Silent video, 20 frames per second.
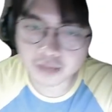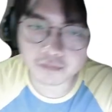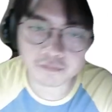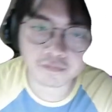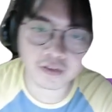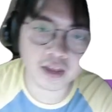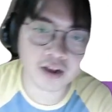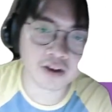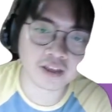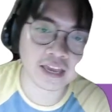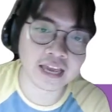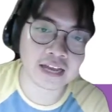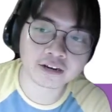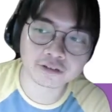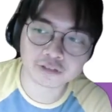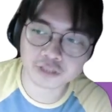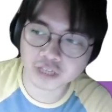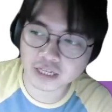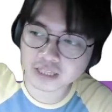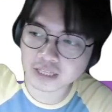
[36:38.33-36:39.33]
very
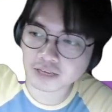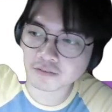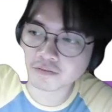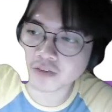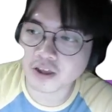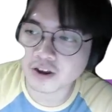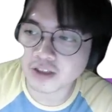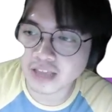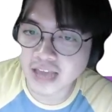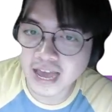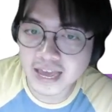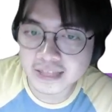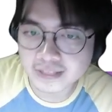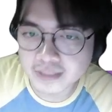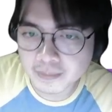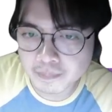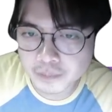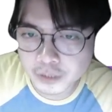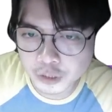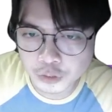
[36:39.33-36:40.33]
energetic, very high
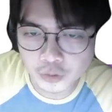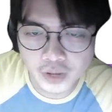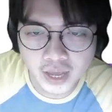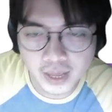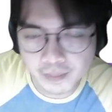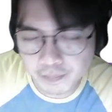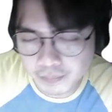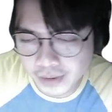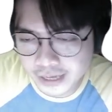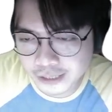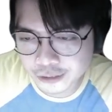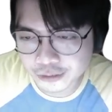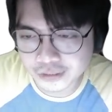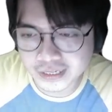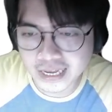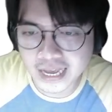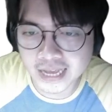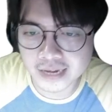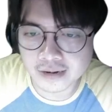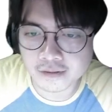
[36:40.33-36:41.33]
temperature, high pressure
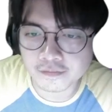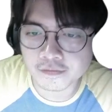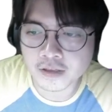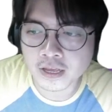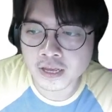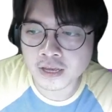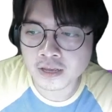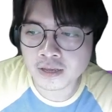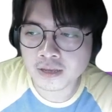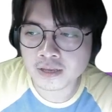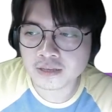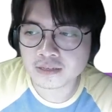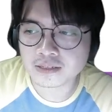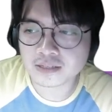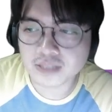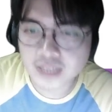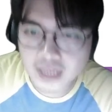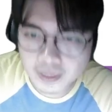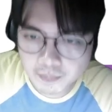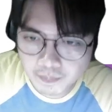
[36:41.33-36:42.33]
kind of
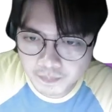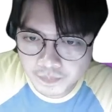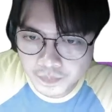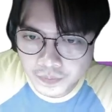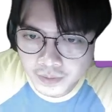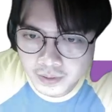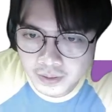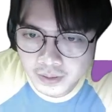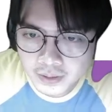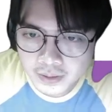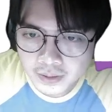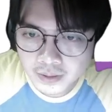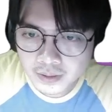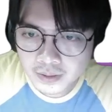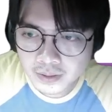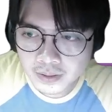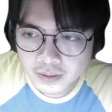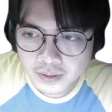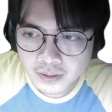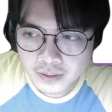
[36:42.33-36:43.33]
steam,
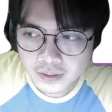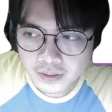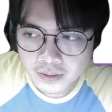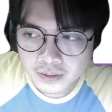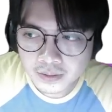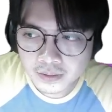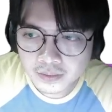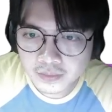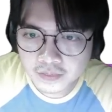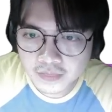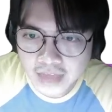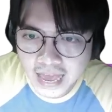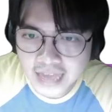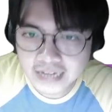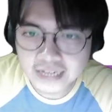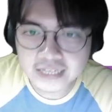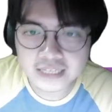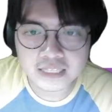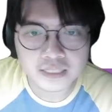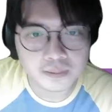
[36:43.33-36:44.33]

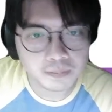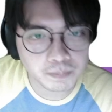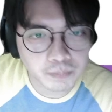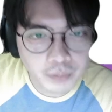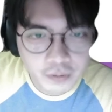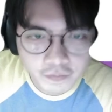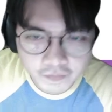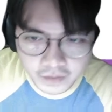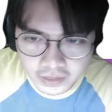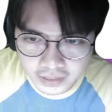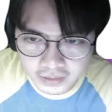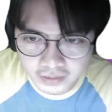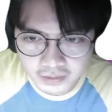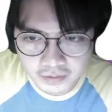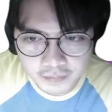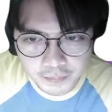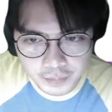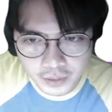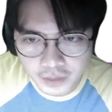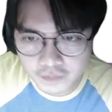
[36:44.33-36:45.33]
that is perfect
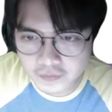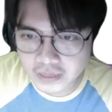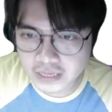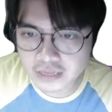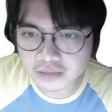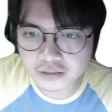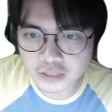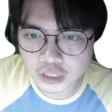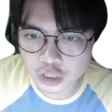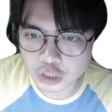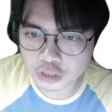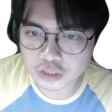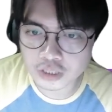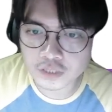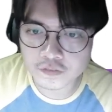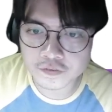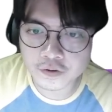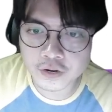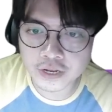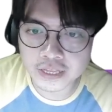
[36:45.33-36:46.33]
conditions
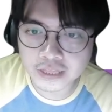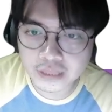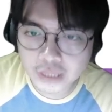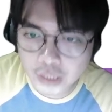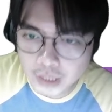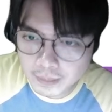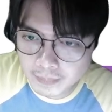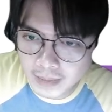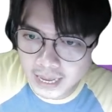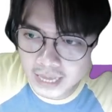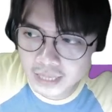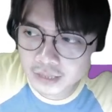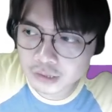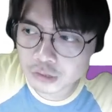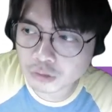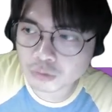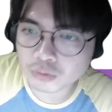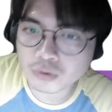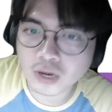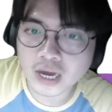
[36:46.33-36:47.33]
for a turbine
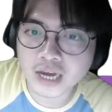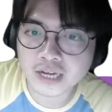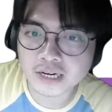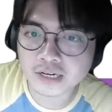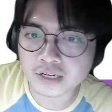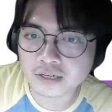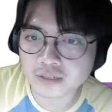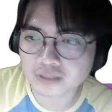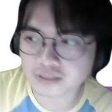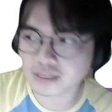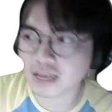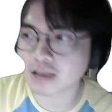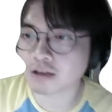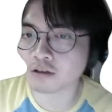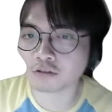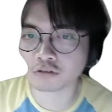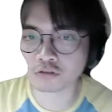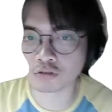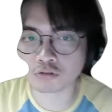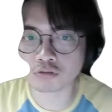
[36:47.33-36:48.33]
to
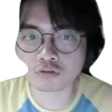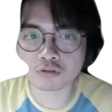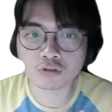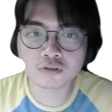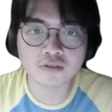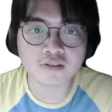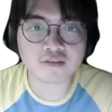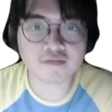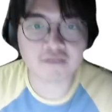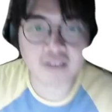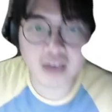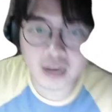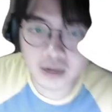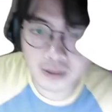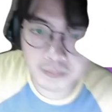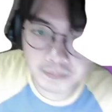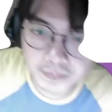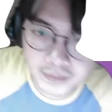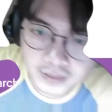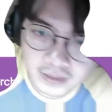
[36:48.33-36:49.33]
understand, to
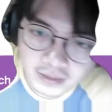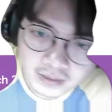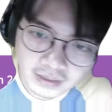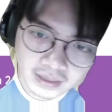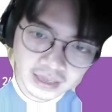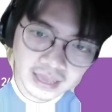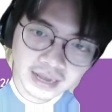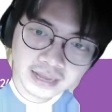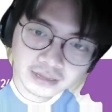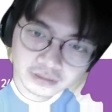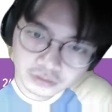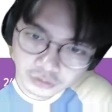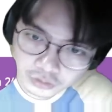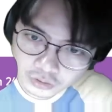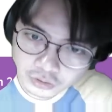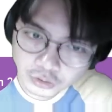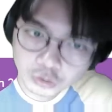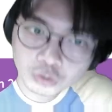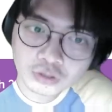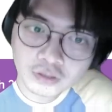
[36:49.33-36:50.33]
develop
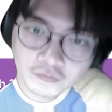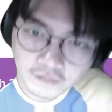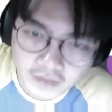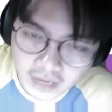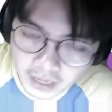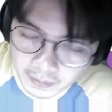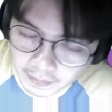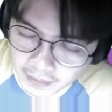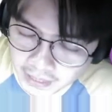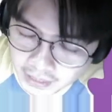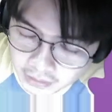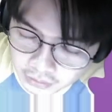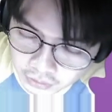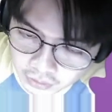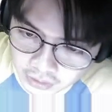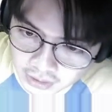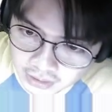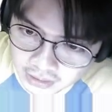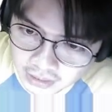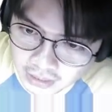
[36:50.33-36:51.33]

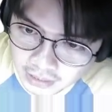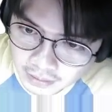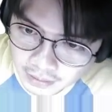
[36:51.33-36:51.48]
electricity,